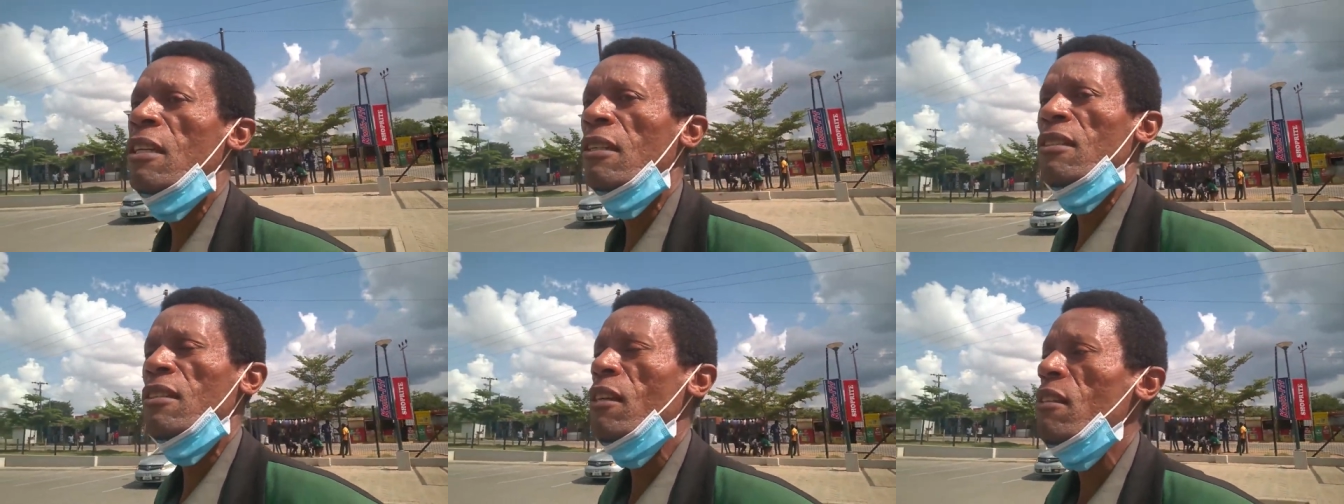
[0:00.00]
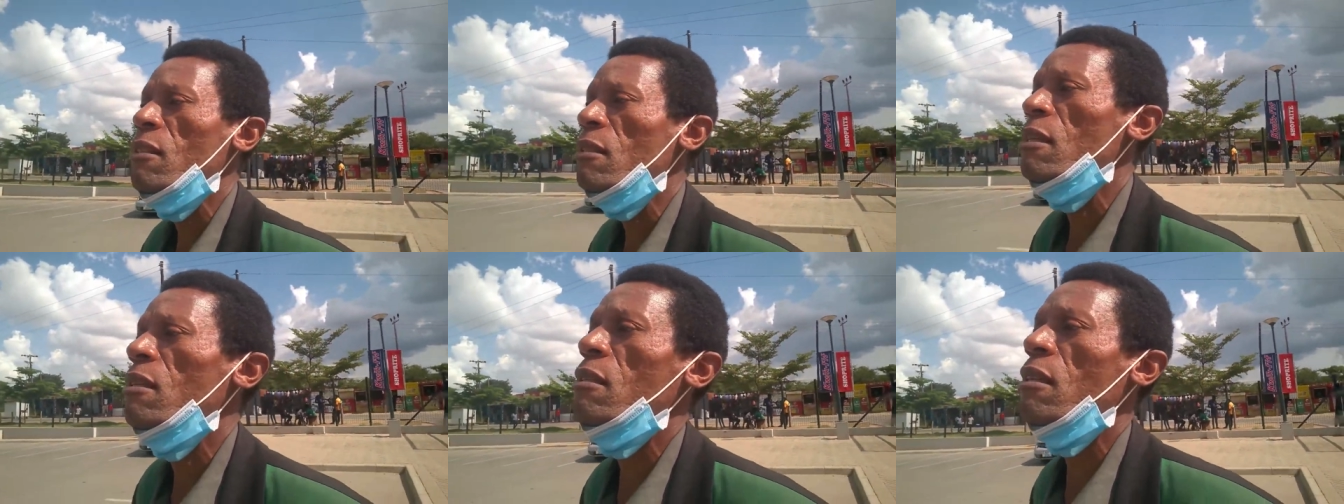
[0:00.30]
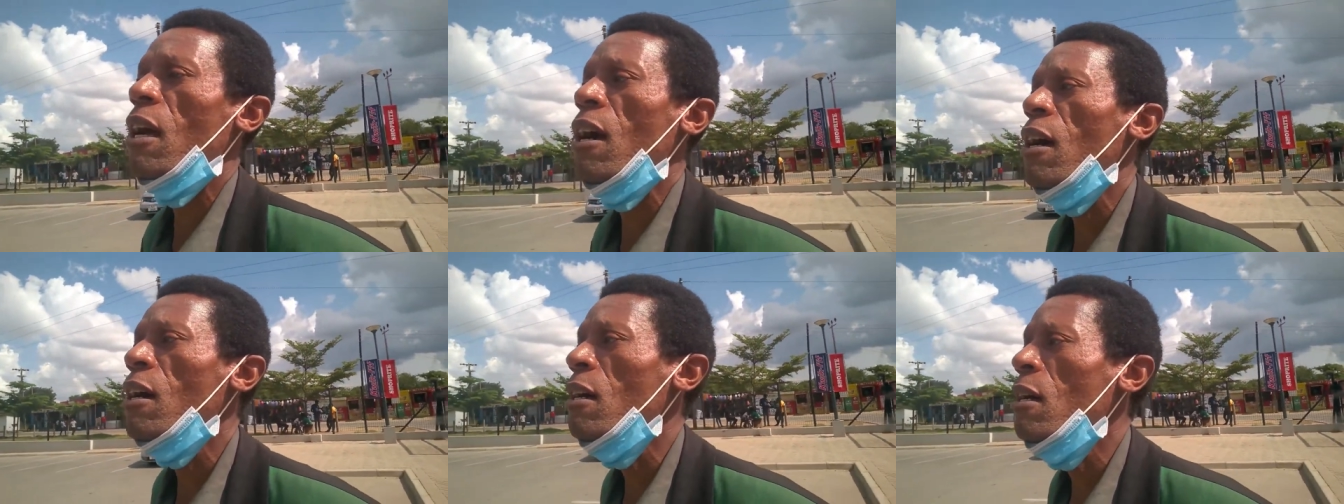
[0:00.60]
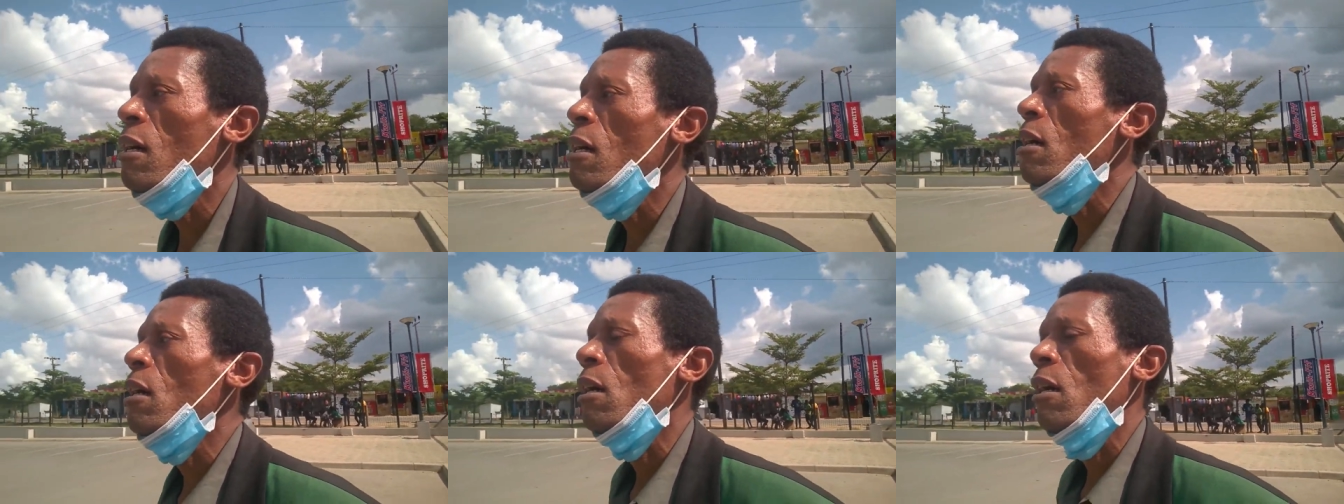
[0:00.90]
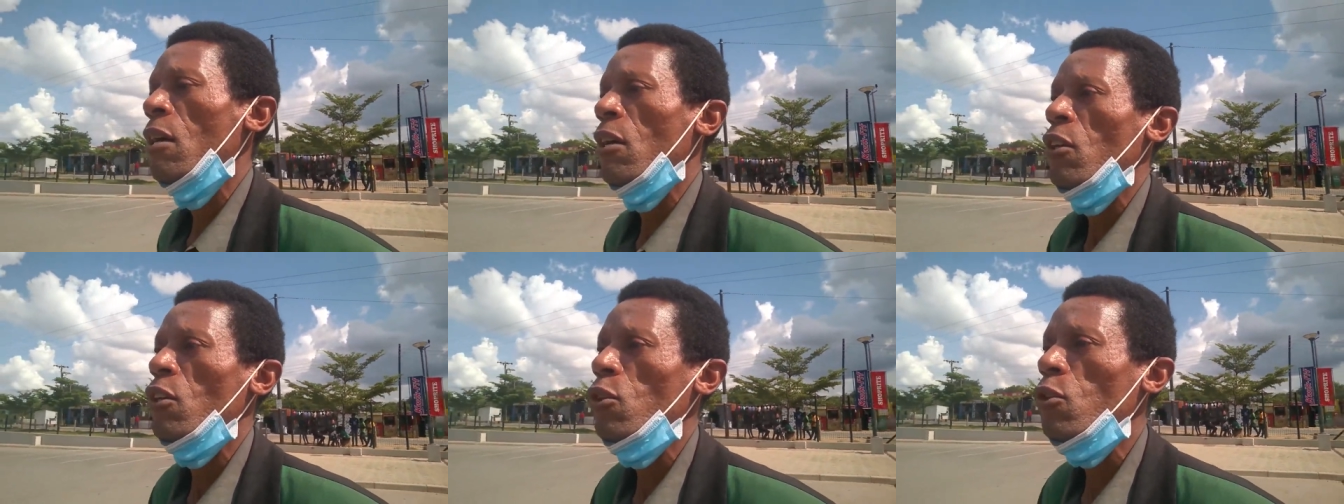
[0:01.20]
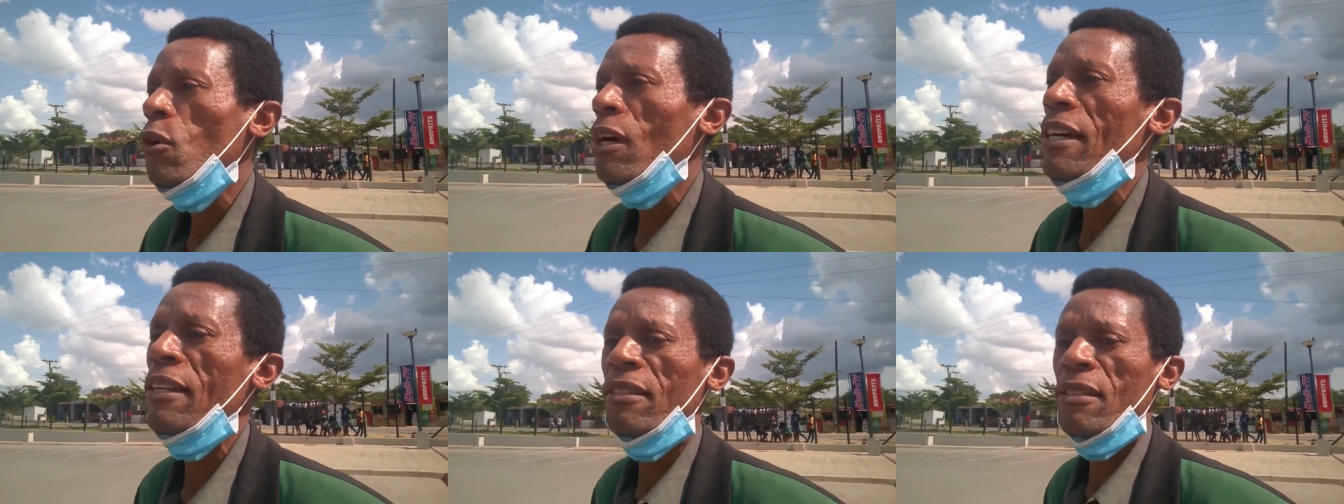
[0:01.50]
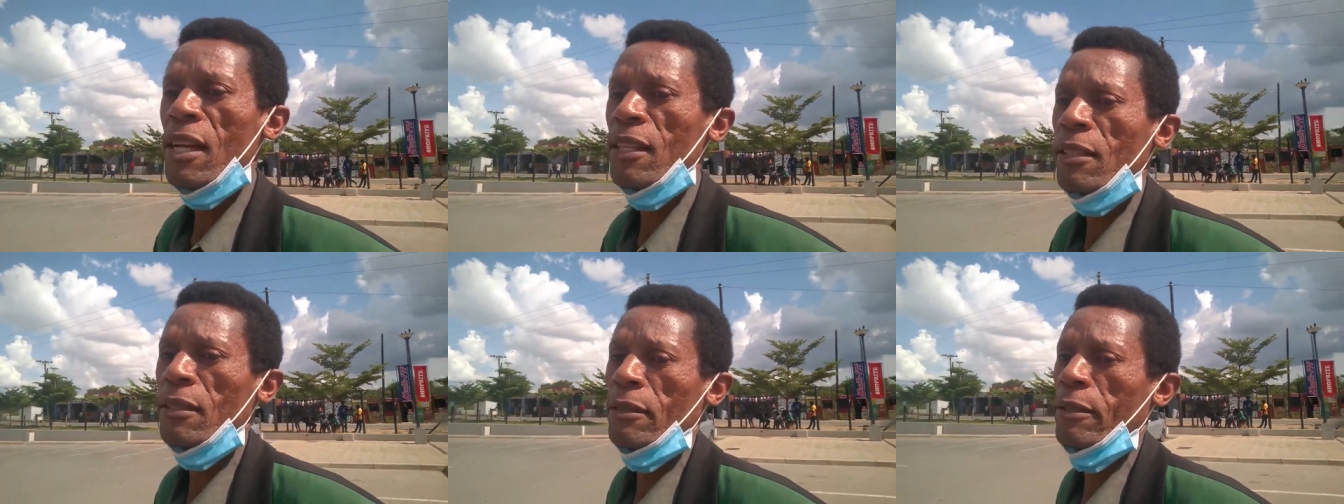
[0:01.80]
chances are you are a
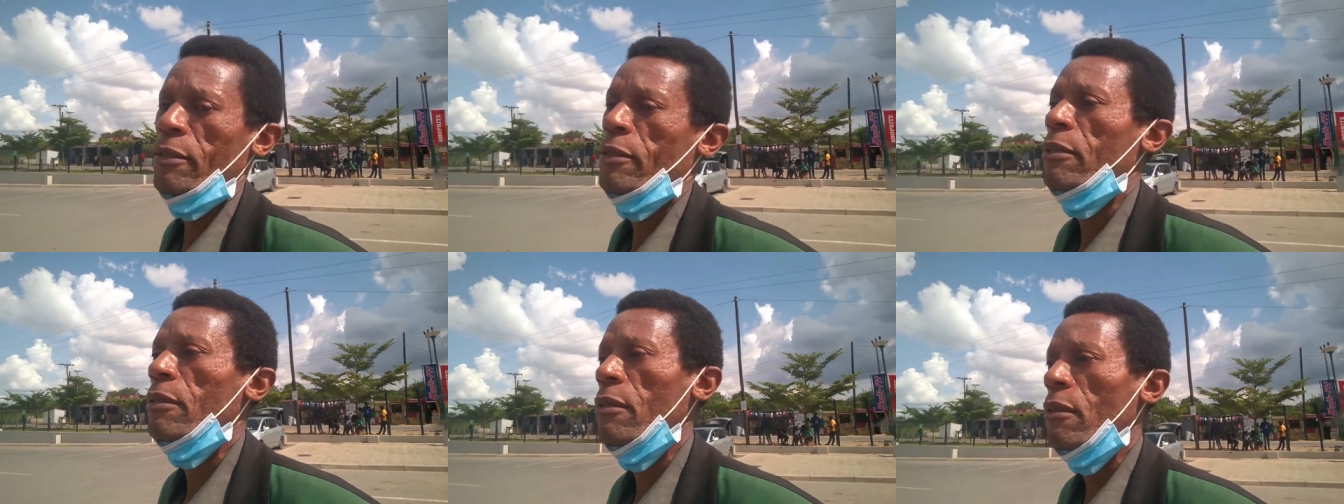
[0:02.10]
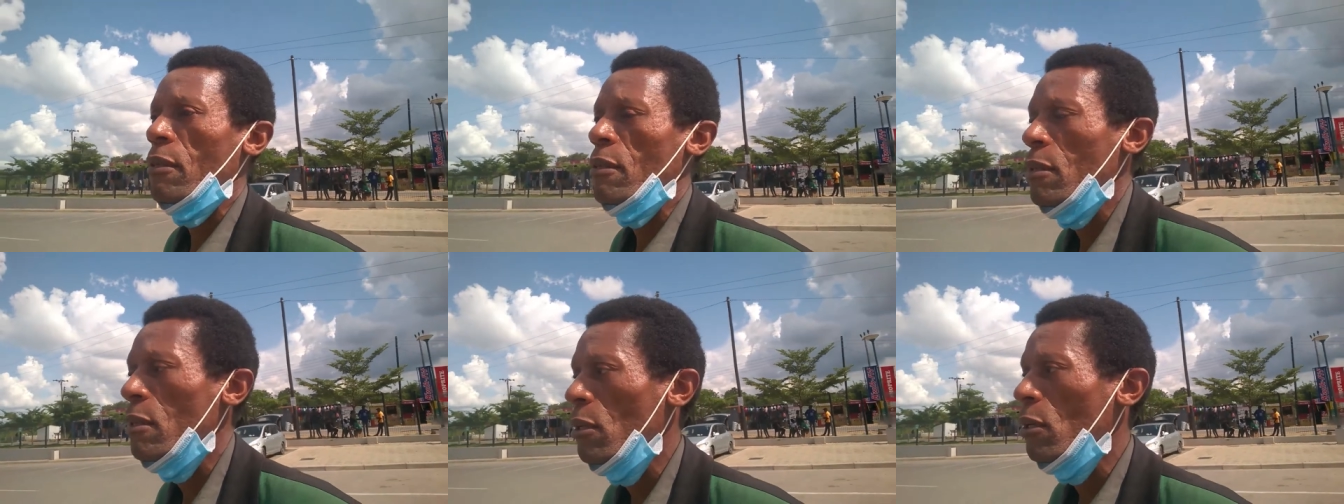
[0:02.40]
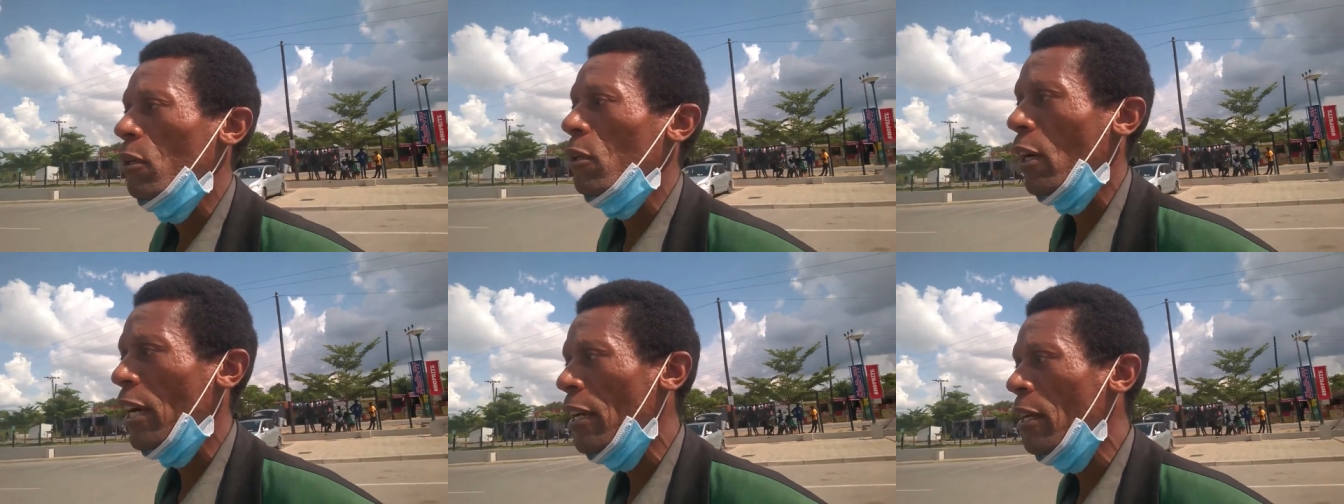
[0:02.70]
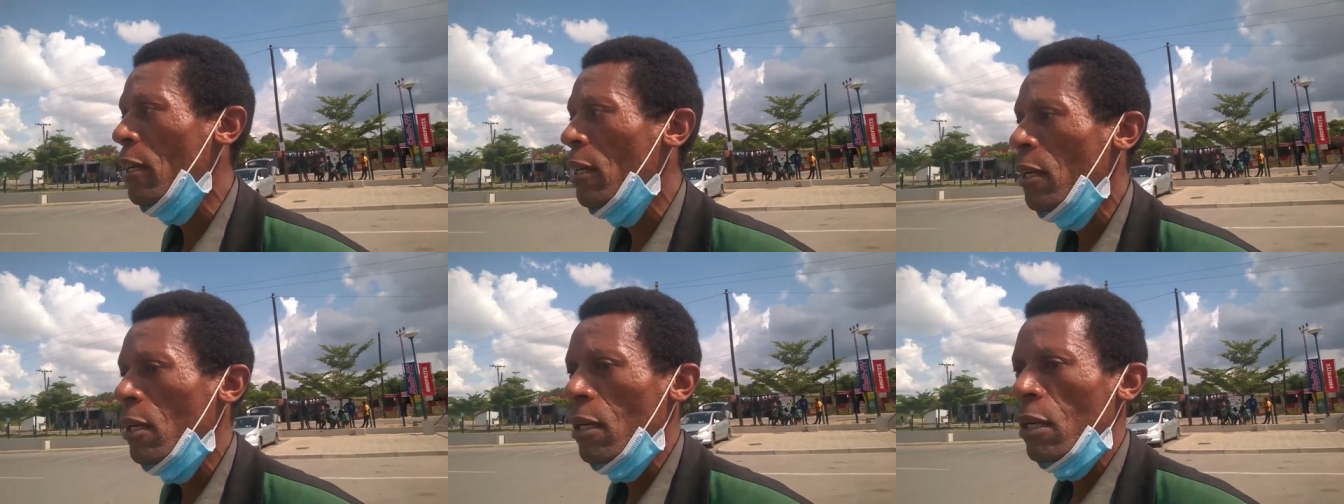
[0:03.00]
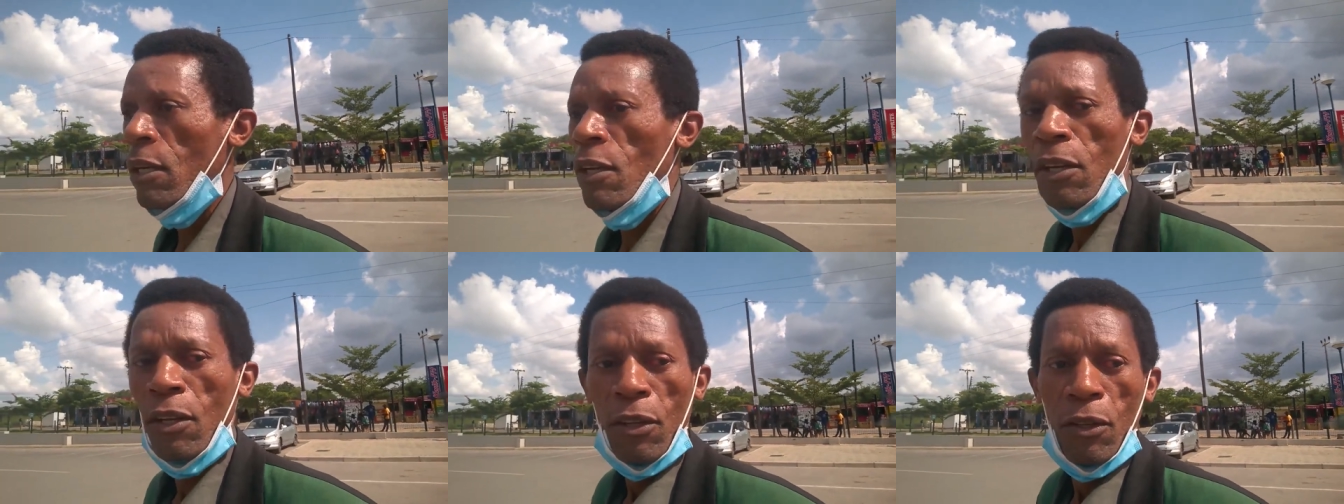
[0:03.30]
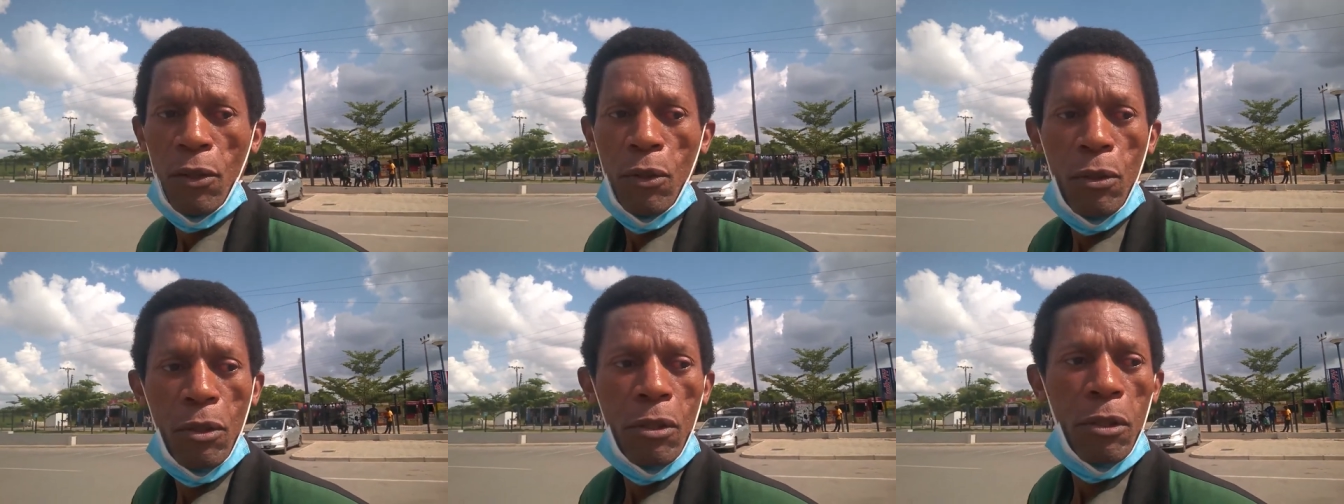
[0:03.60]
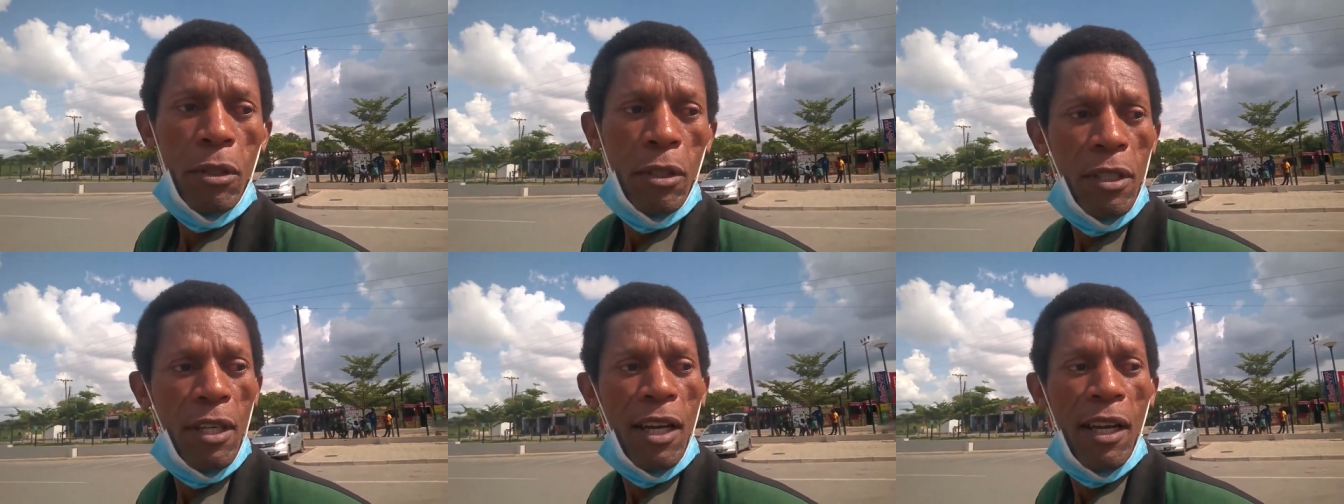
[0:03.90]
Satanist, okay? You
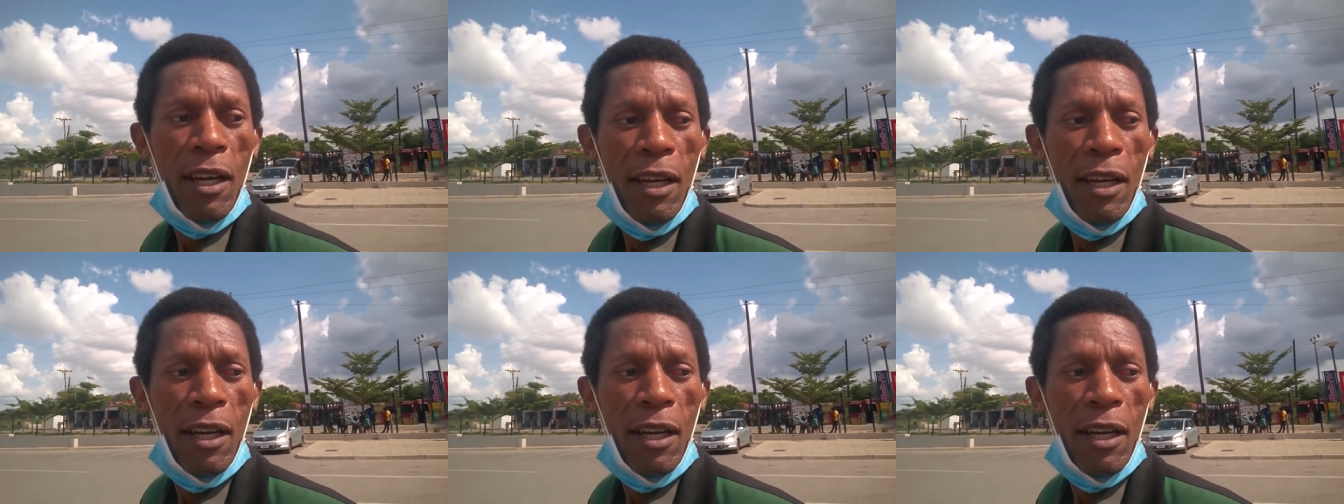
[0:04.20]
could,